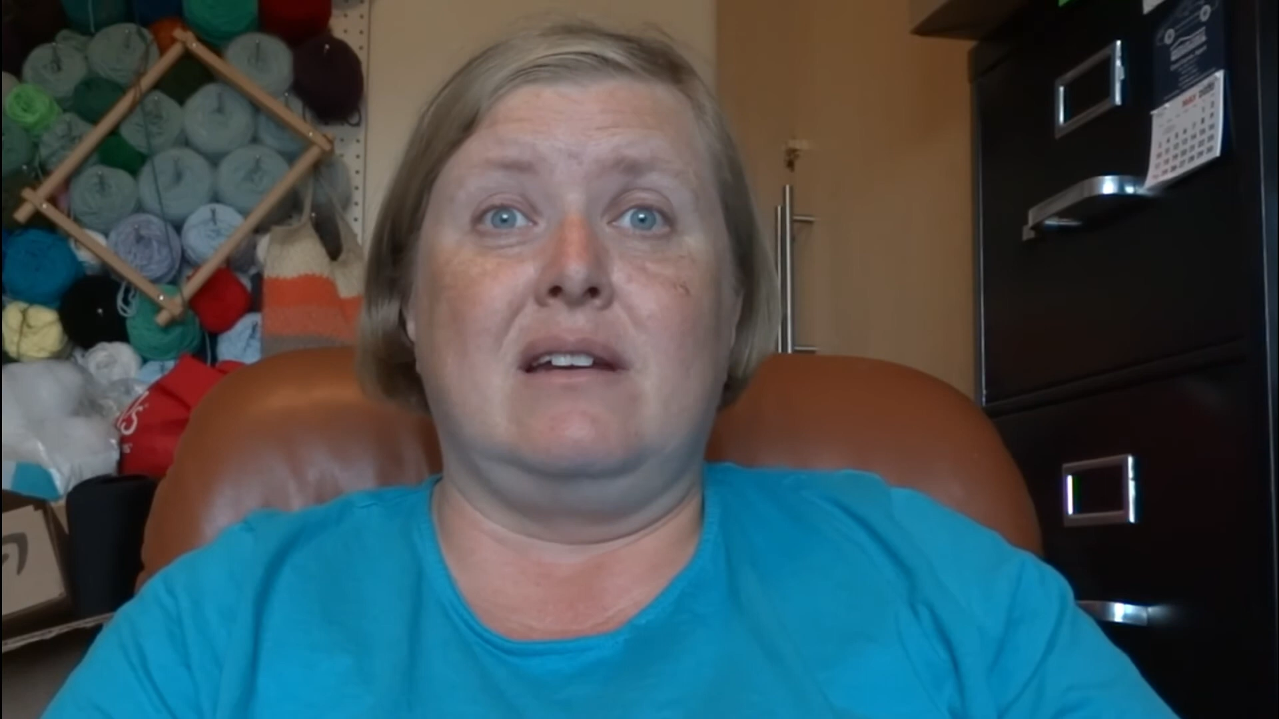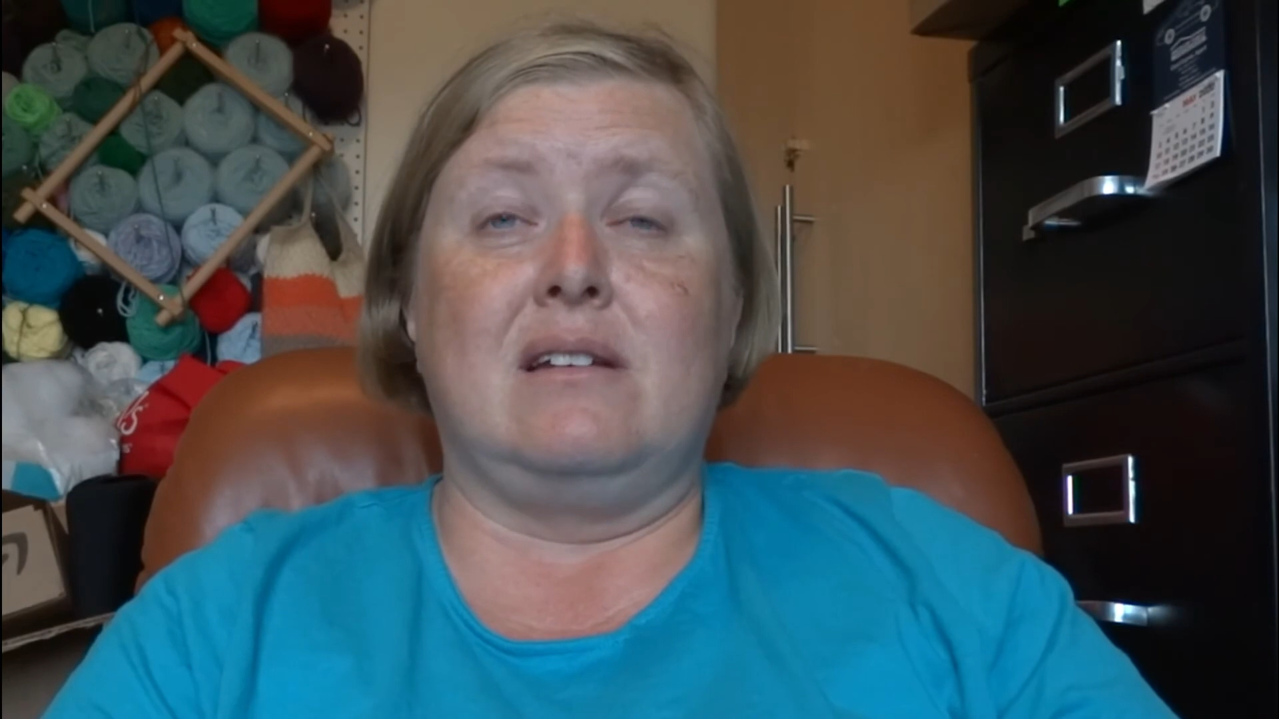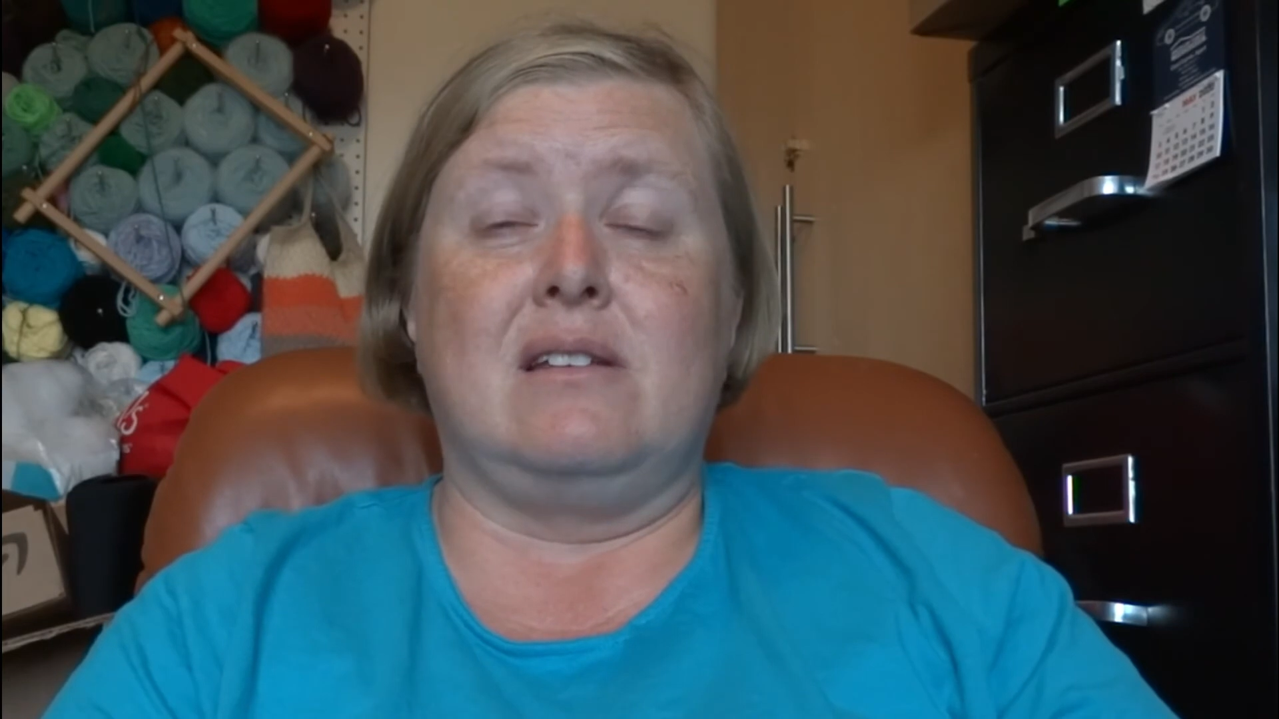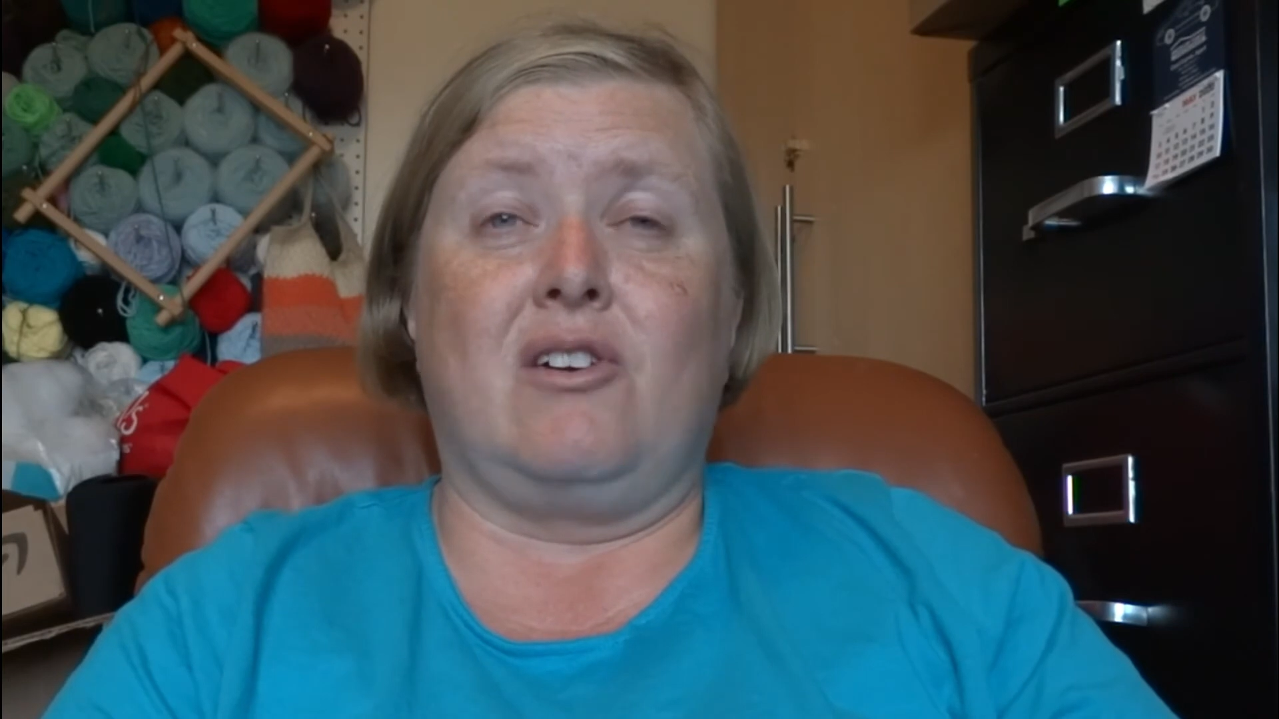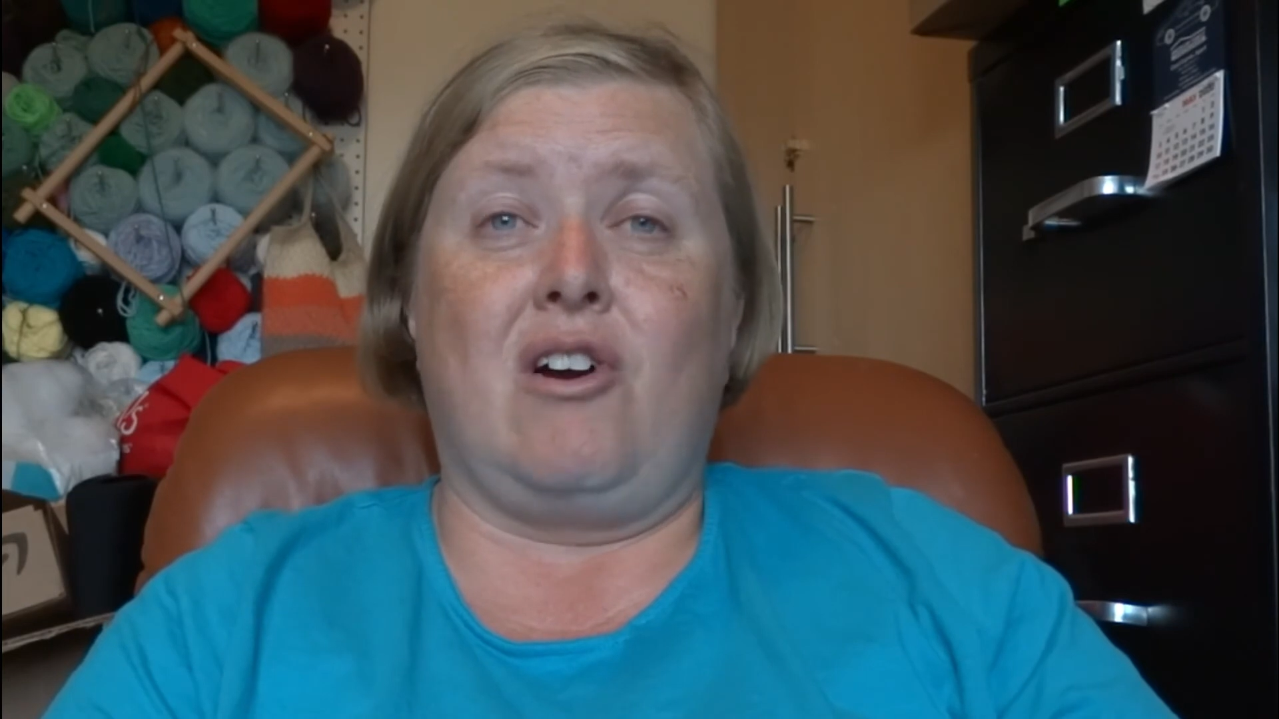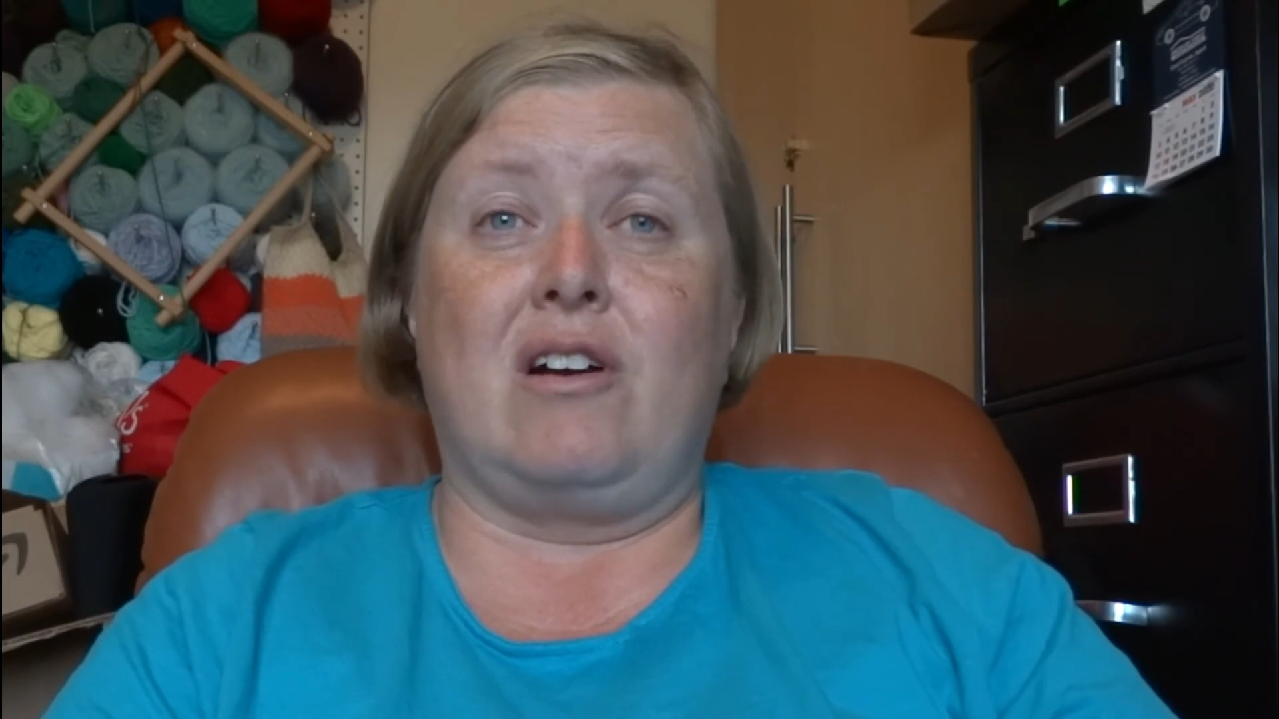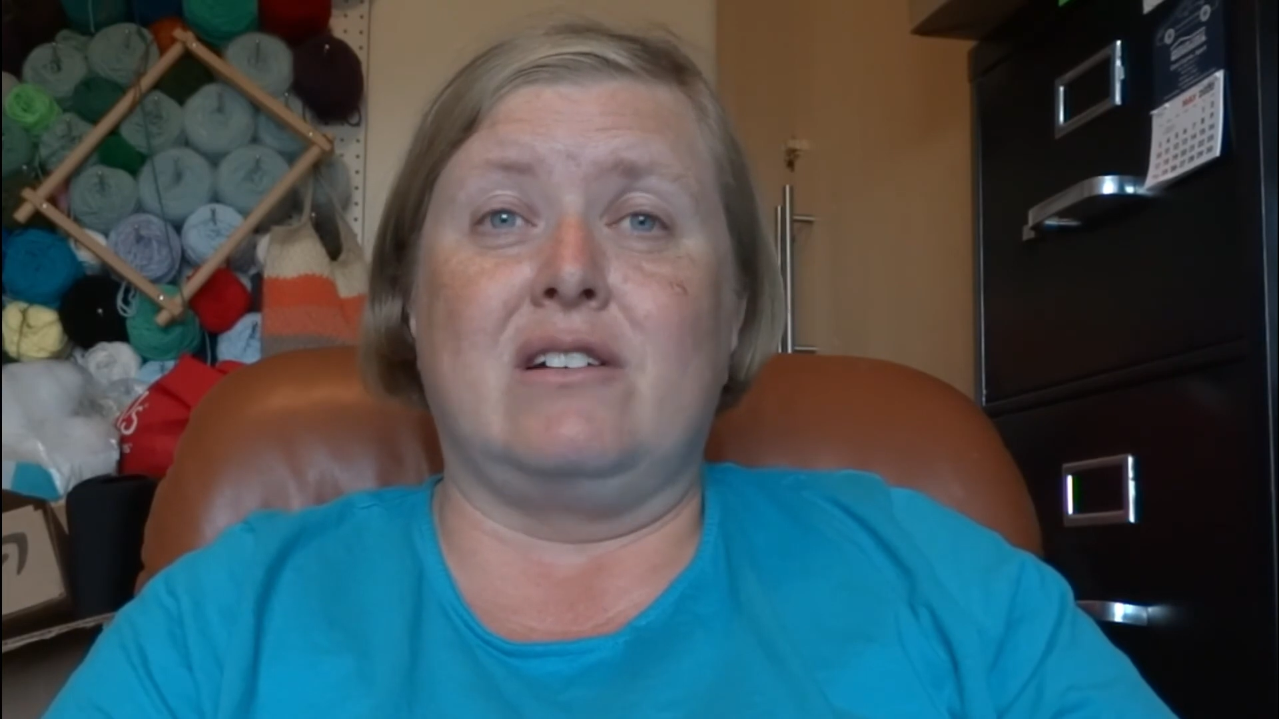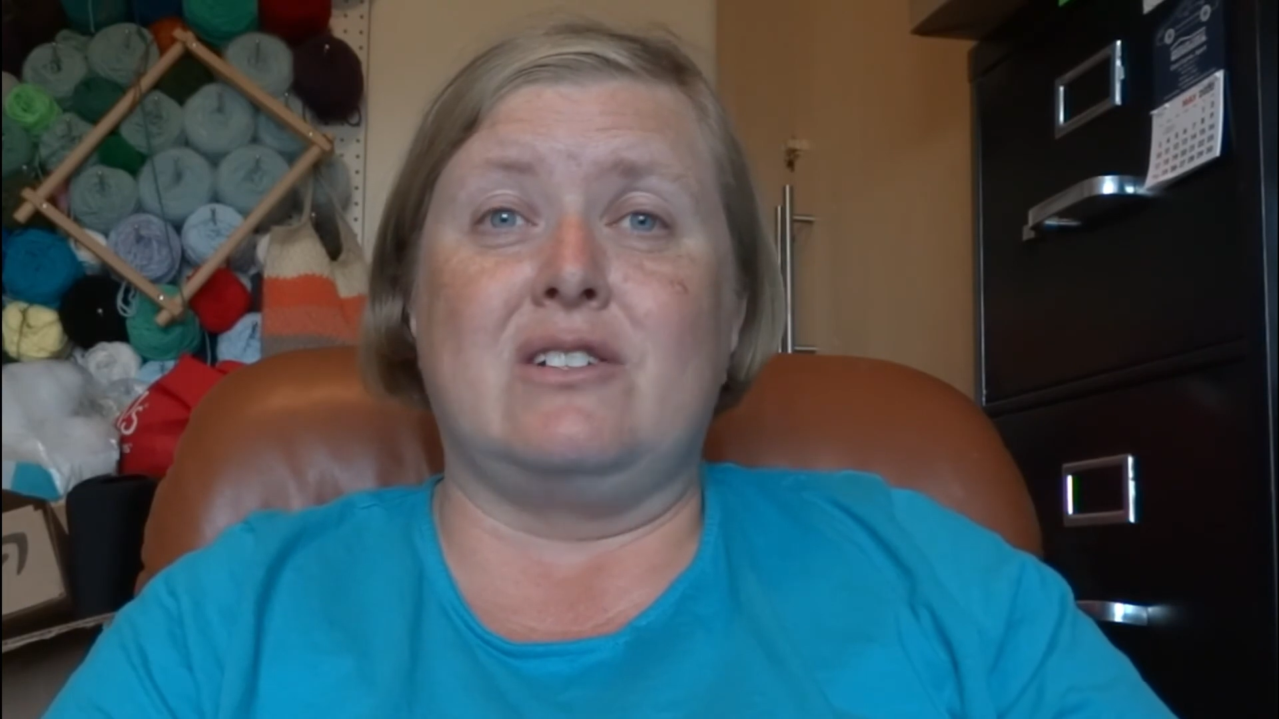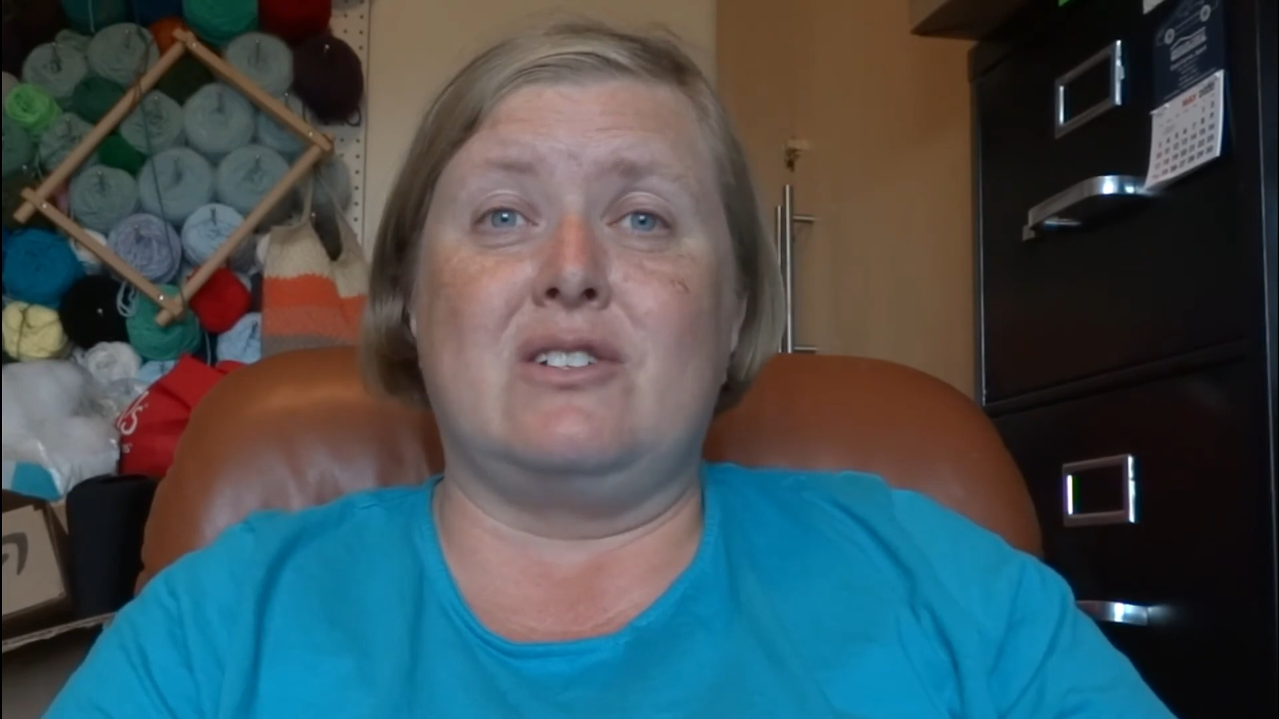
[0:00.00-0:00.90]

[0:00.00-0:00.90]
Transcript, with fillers: into the garden,